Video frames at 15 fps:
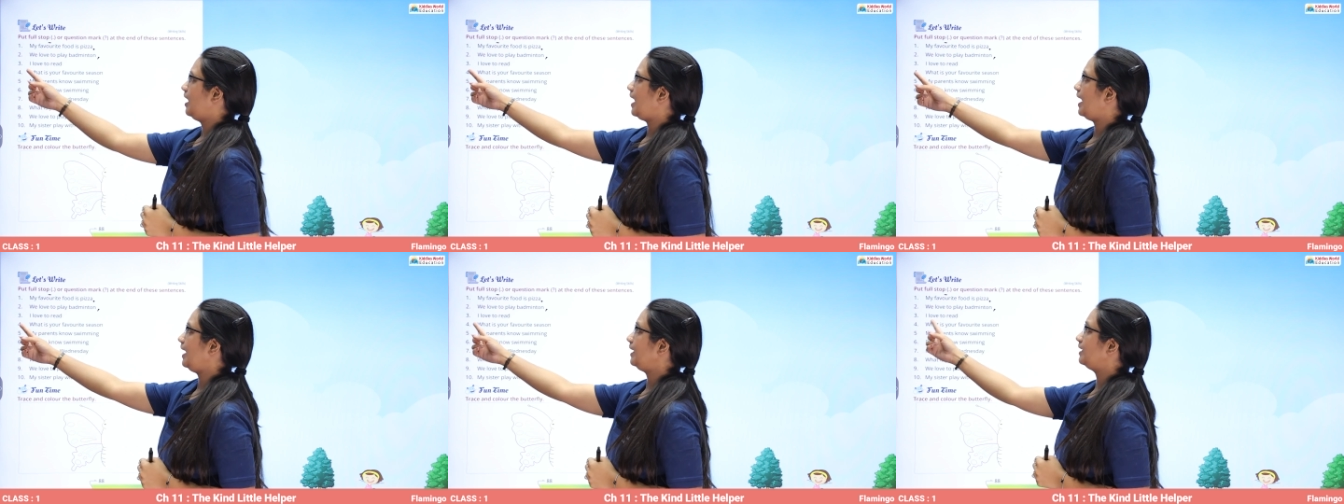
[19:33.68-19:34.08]

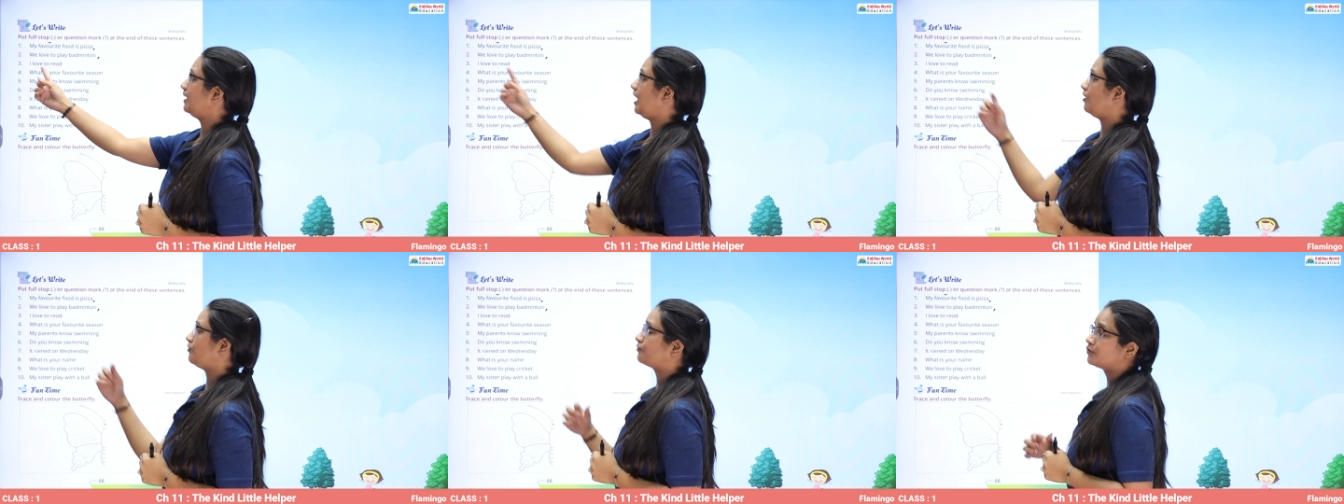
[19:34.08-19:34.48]
I
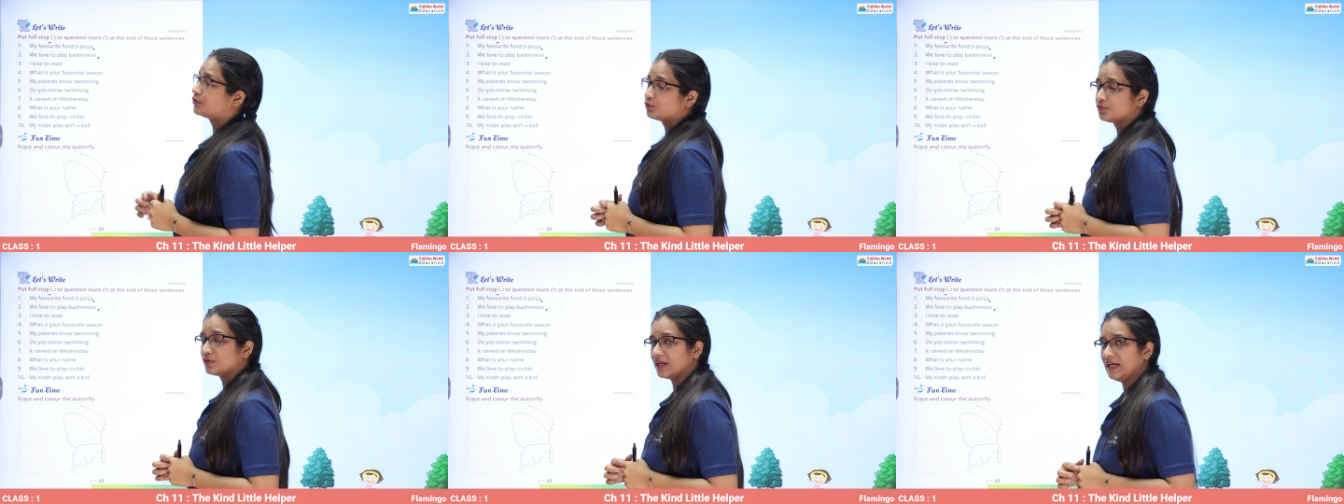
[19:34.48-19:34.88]
love
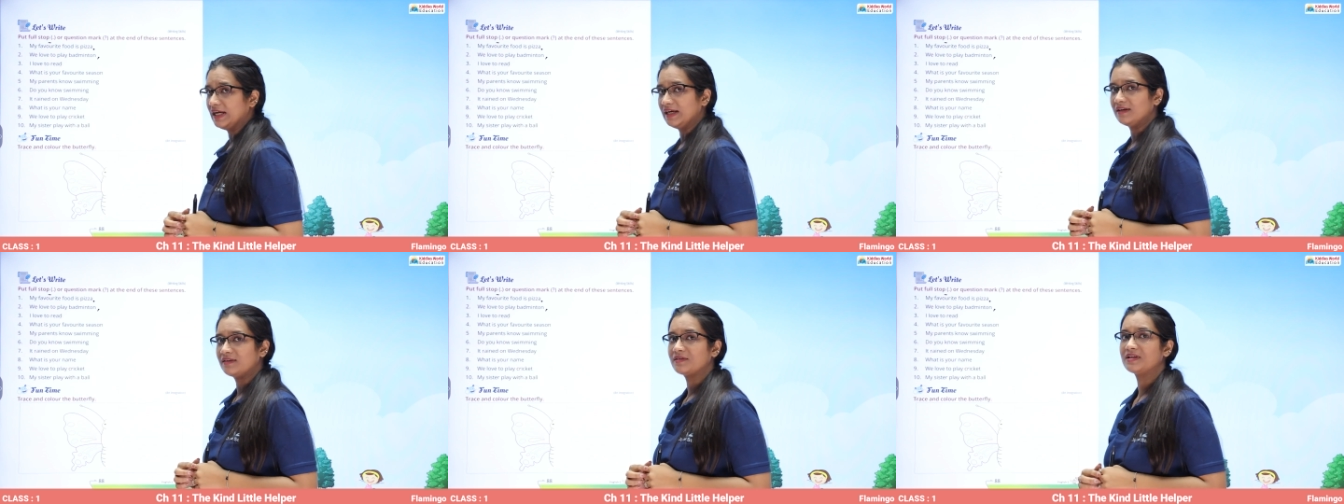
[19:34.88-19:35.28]
to
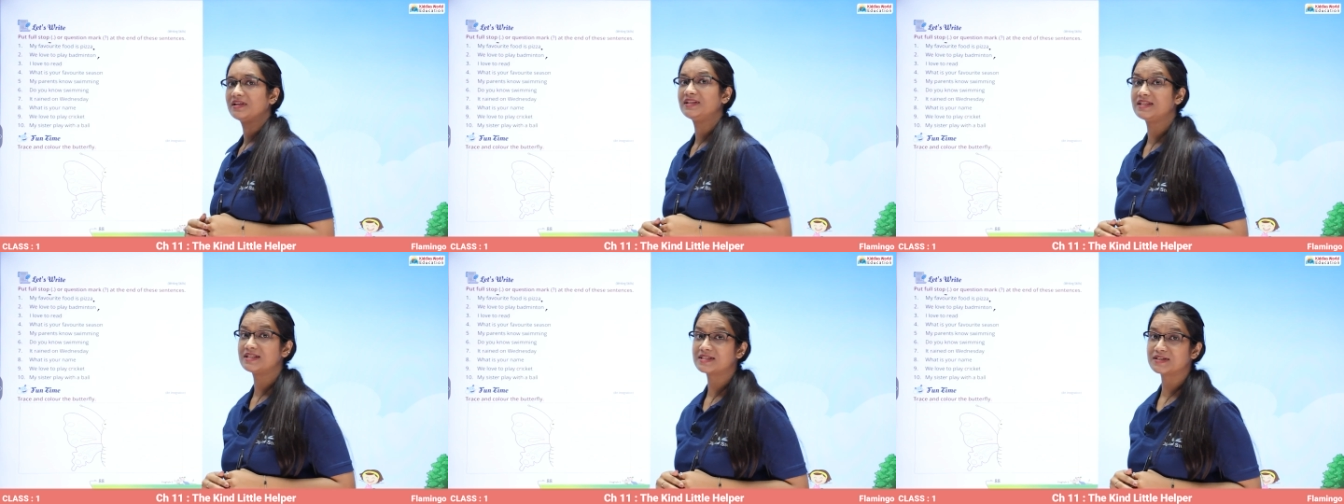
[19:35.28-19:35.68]
read.
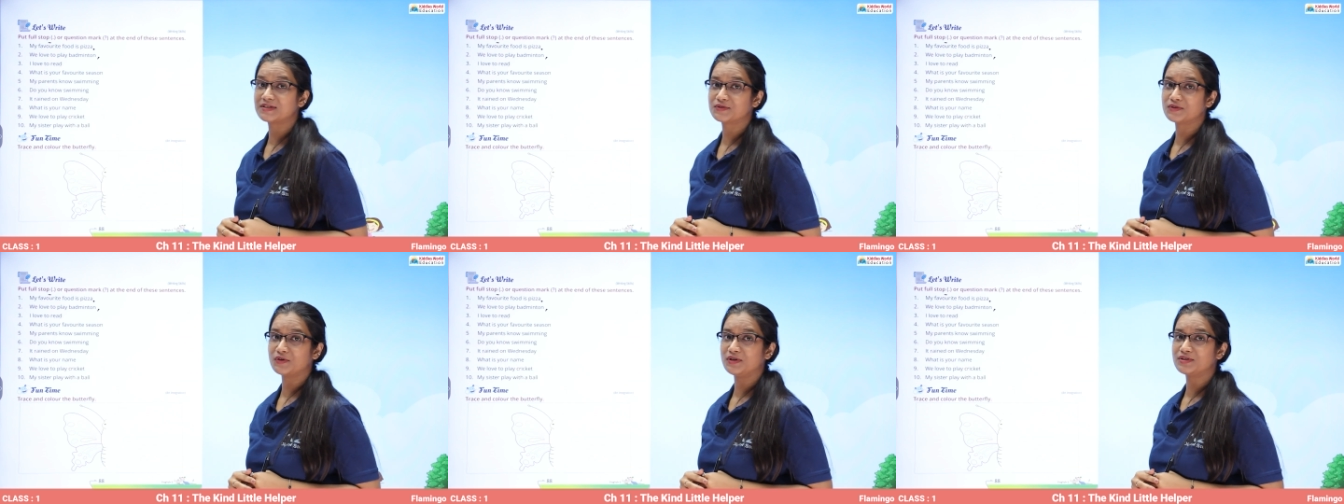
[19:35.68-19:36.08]
This
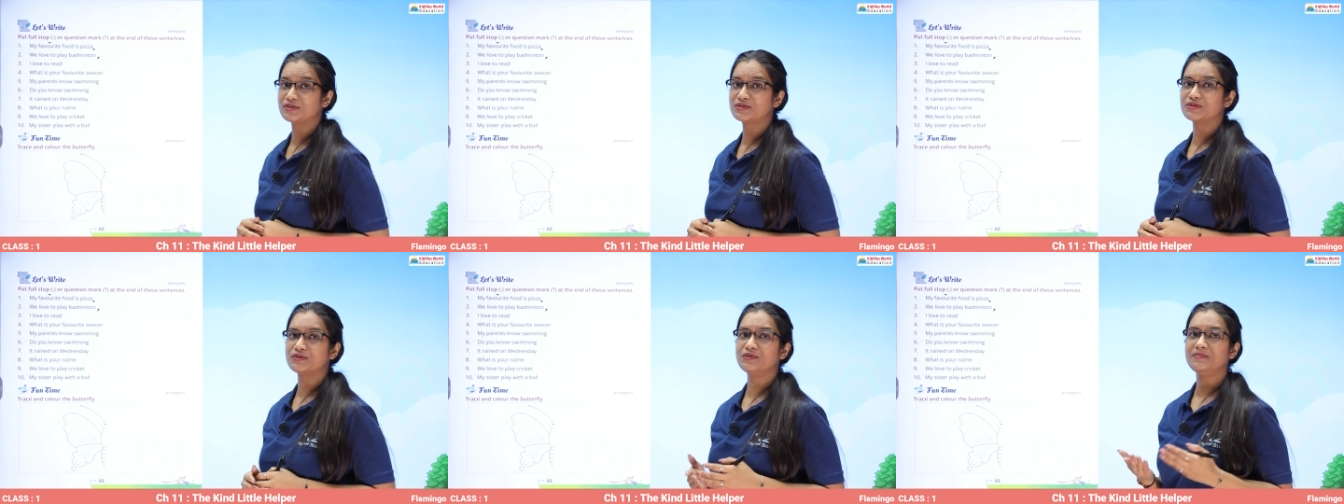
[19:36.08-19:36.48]
is
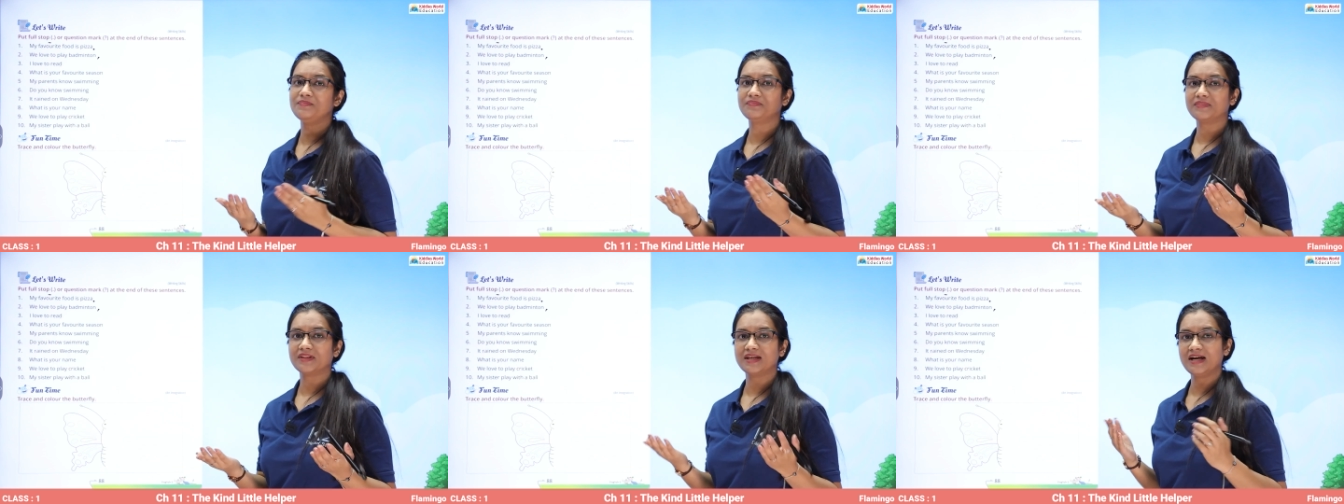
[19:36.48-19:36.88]
also
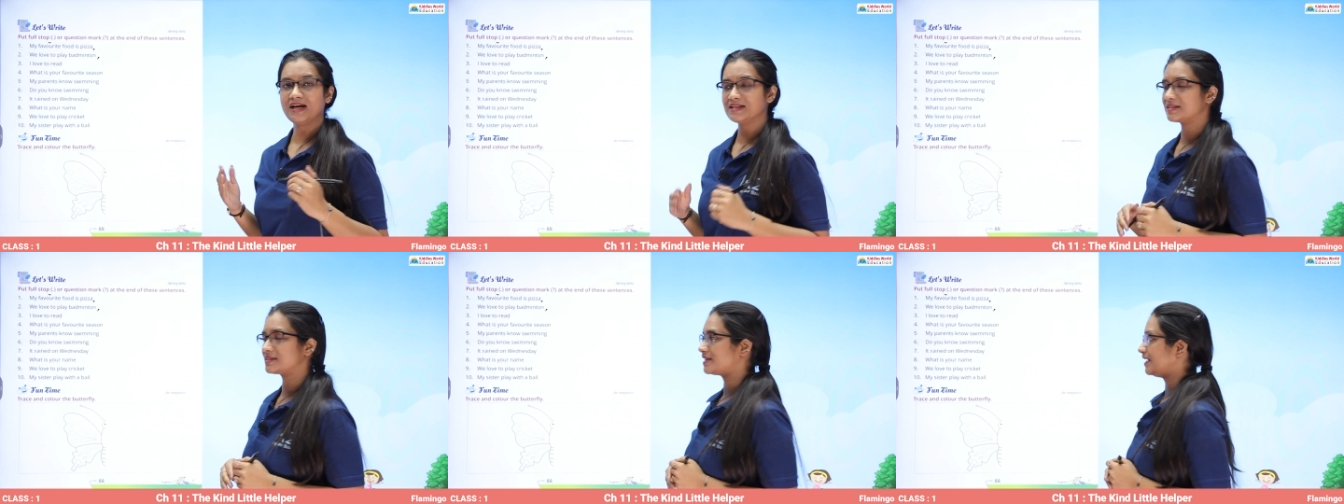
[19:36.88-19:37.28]

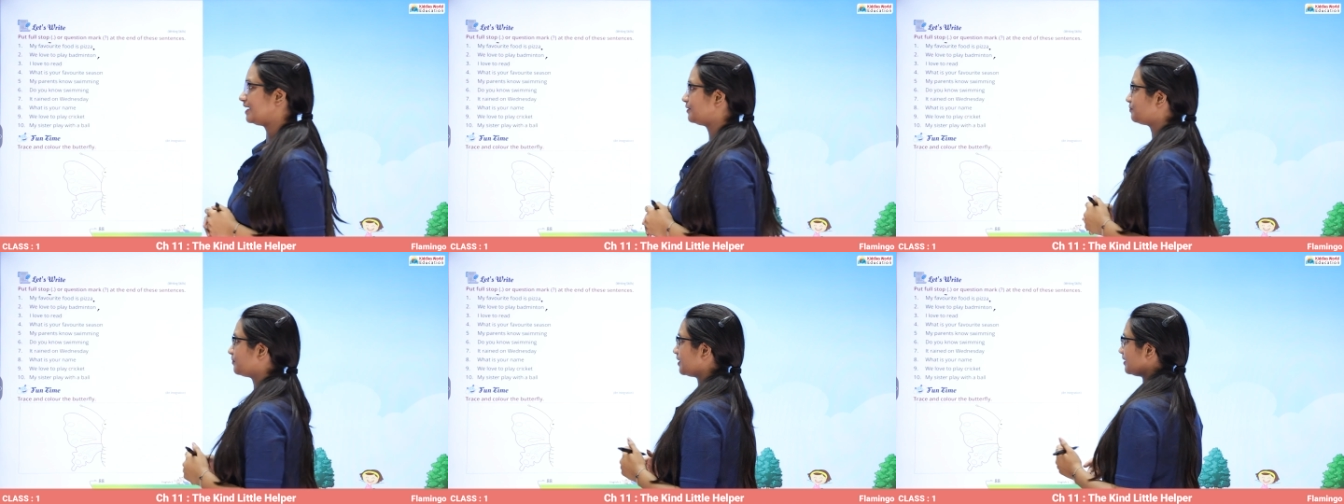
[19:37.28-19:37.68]
a
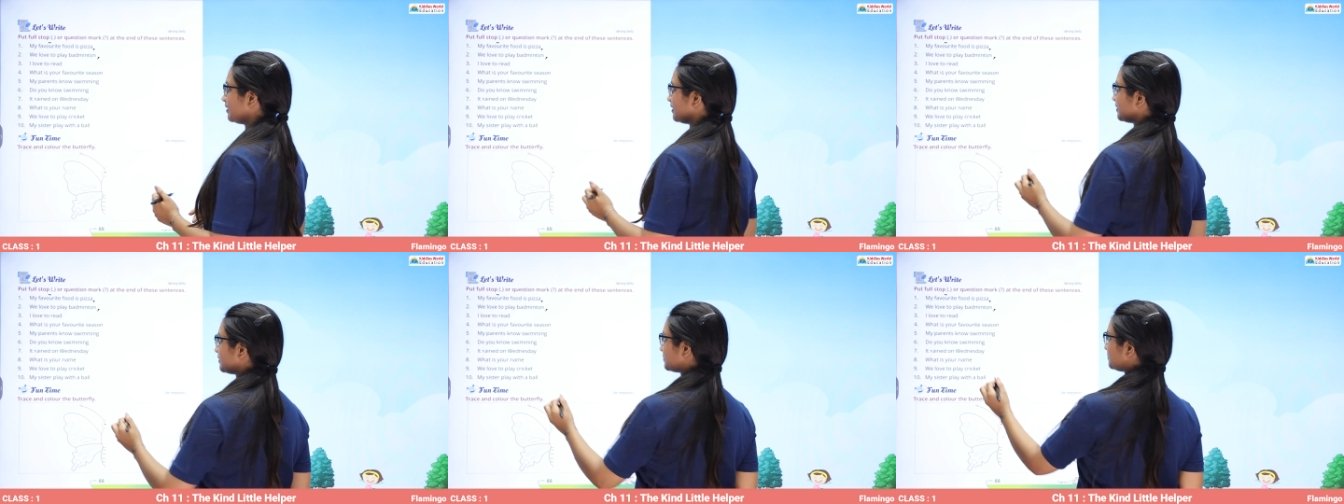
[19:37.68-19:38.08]
statement.